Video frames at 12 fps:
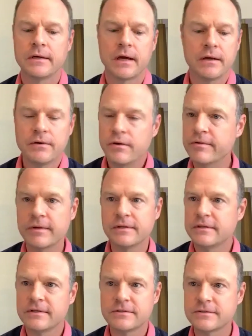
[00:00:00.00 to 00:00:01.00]
I know that
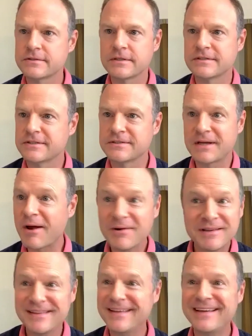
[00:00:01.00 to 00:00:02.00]
it's a
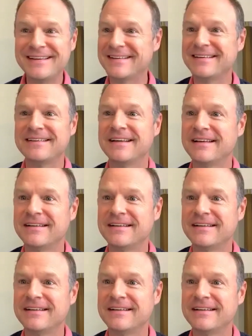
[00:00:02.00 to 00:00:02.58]
scary thing.